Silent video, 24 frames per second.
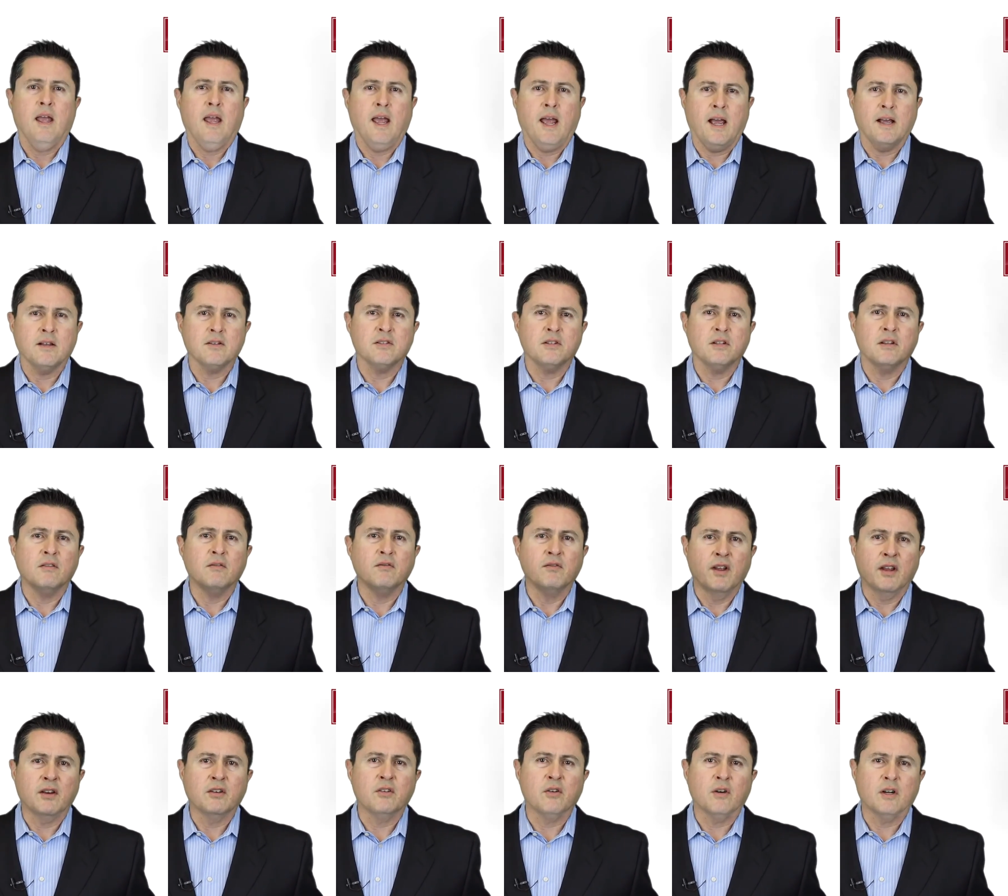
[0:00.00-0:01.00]
As the
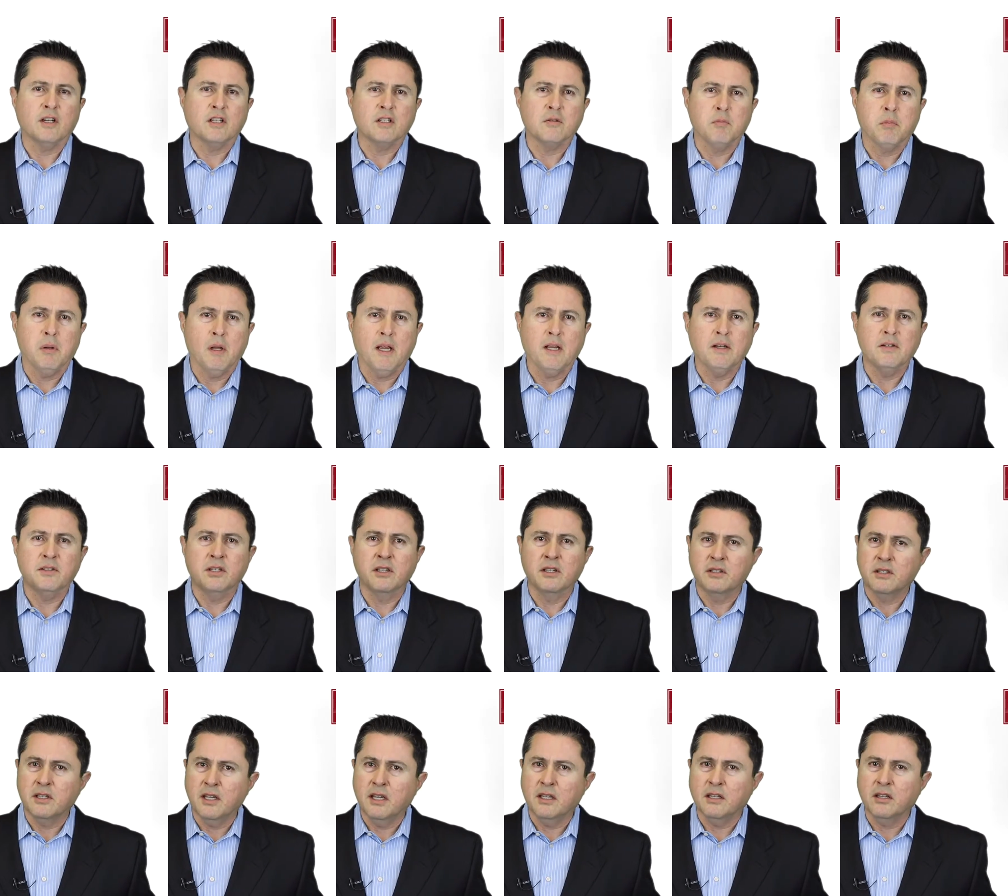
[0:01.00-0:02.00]
inventor explains these
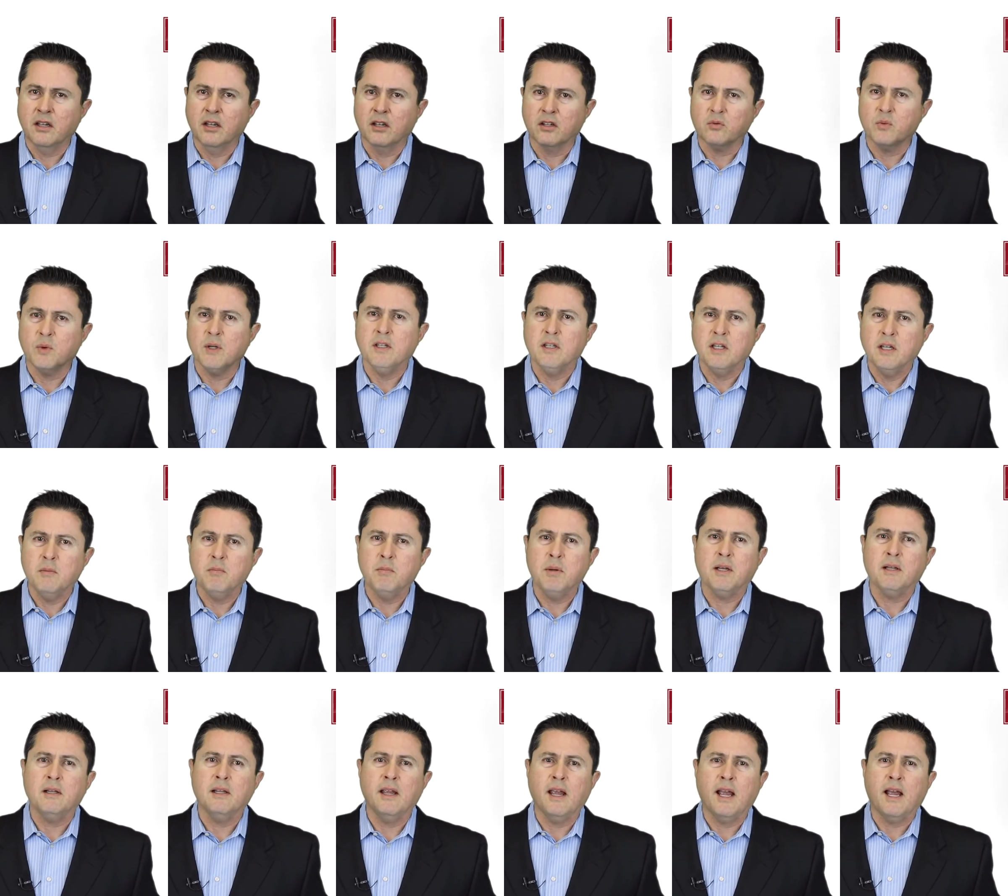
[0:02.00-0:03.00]
details, we
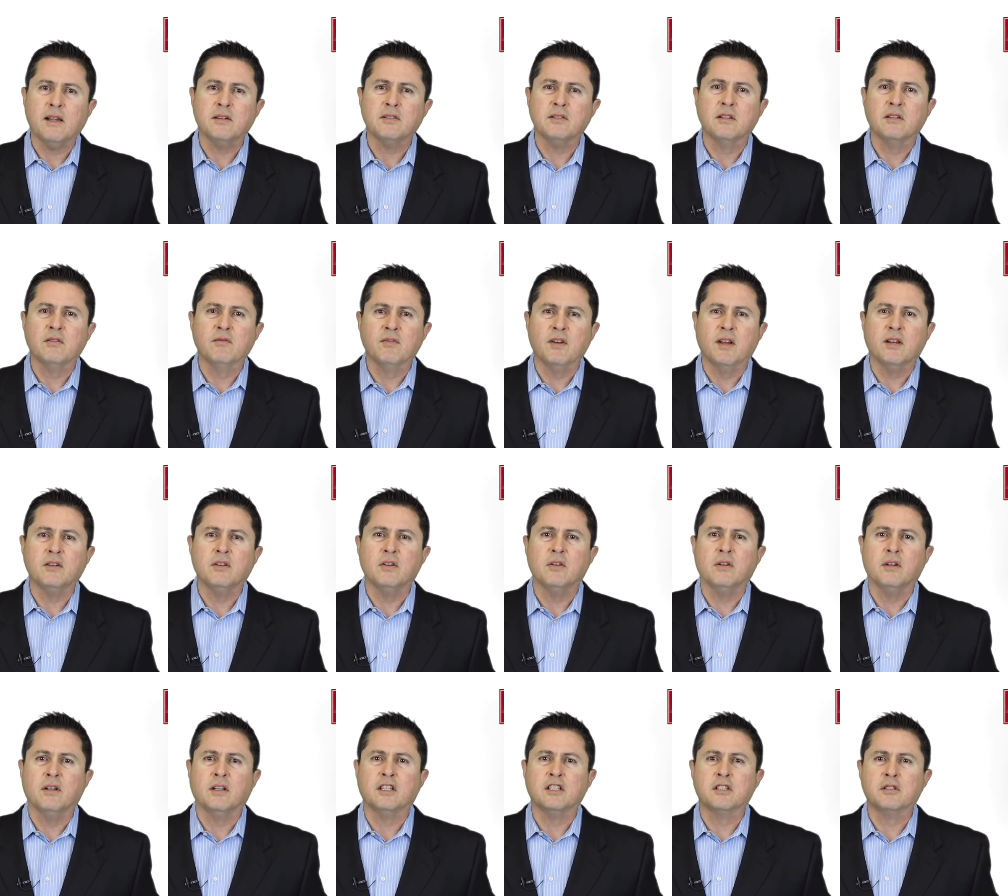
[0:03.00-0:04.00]
typically ask the inventor
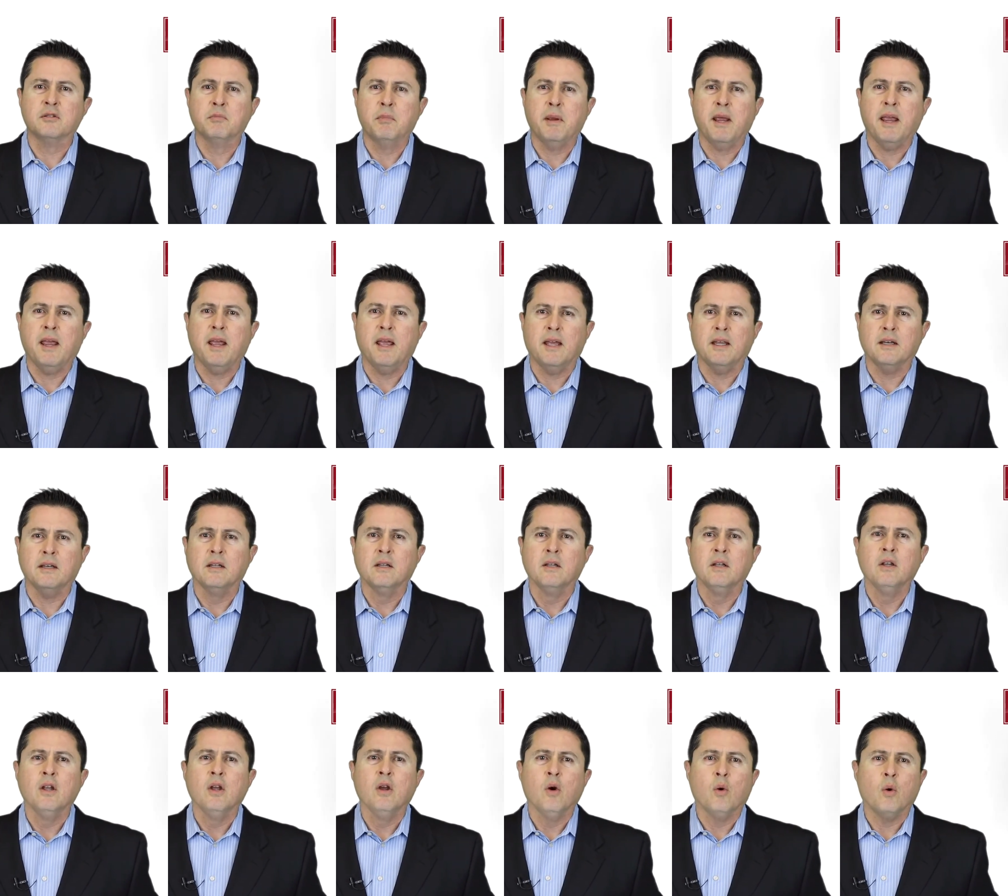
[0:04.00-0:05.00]
to expand
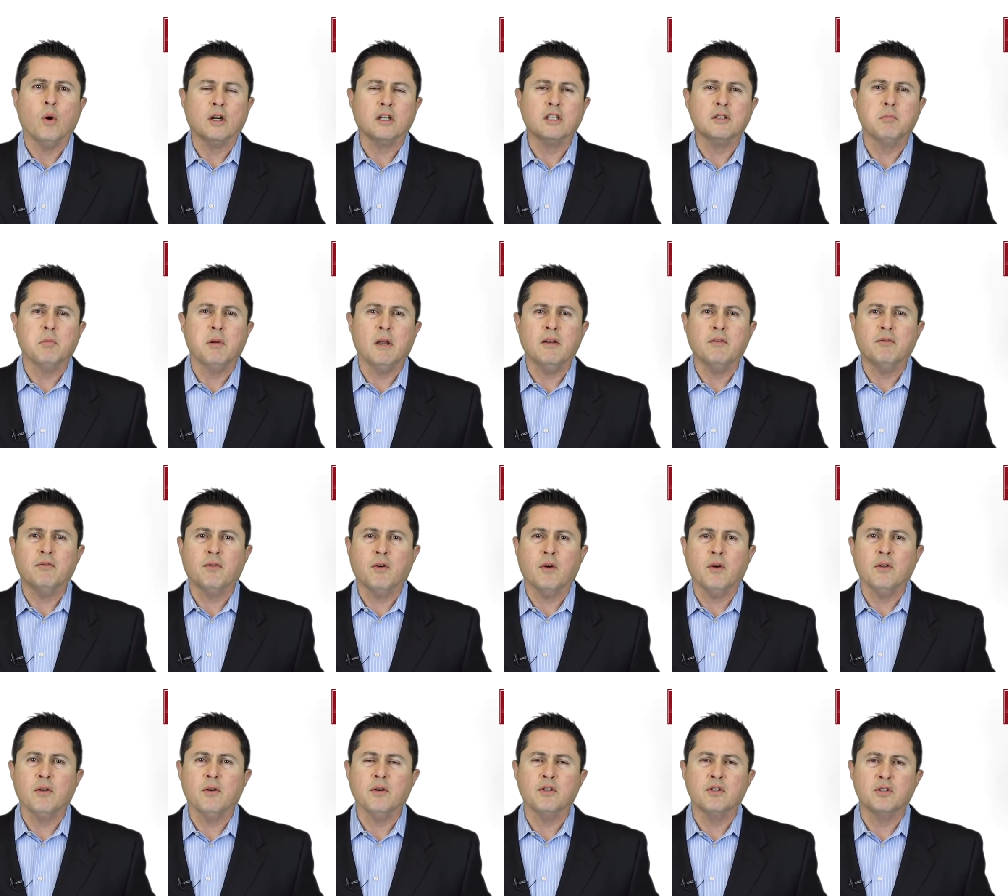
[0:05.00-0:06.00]
or explain
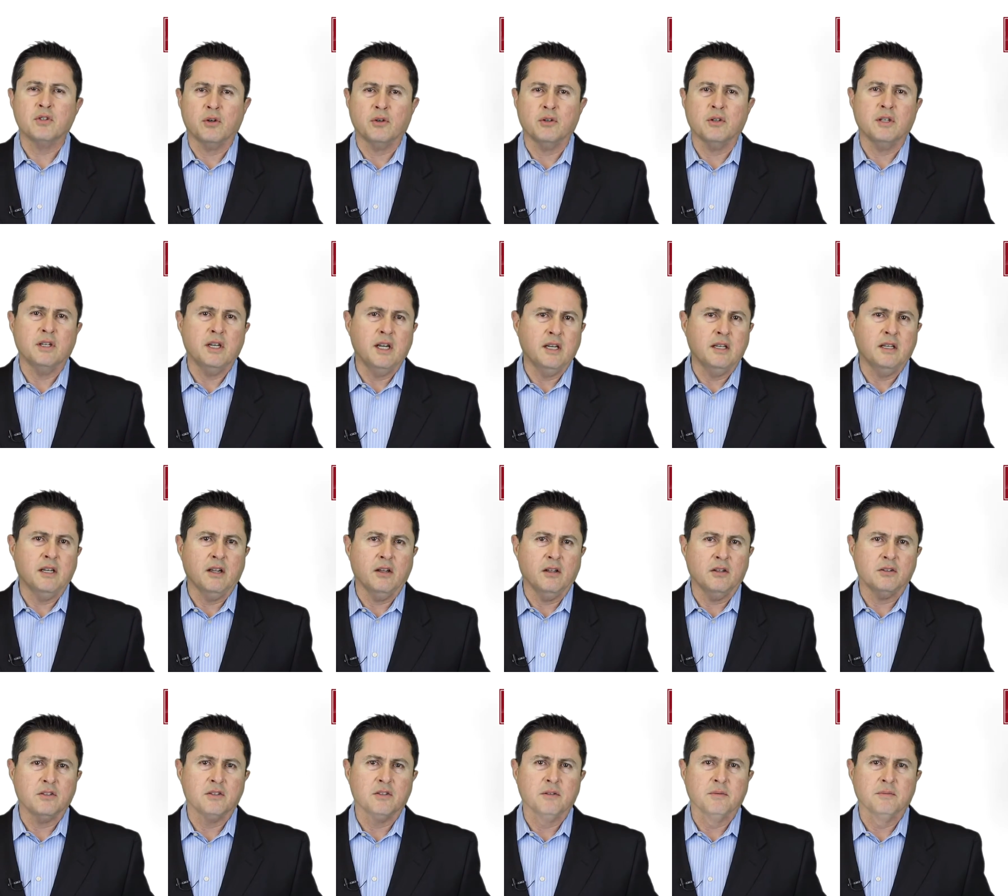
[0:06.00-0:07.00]
further certain
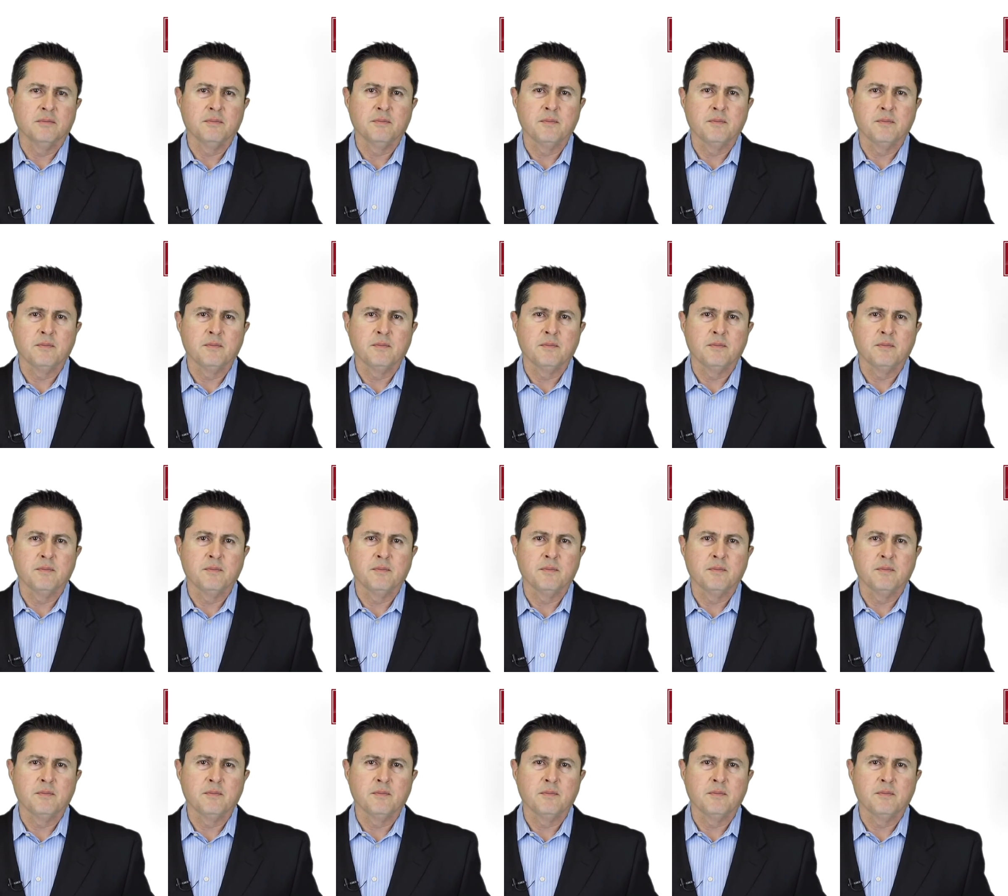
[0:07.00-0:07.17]
details.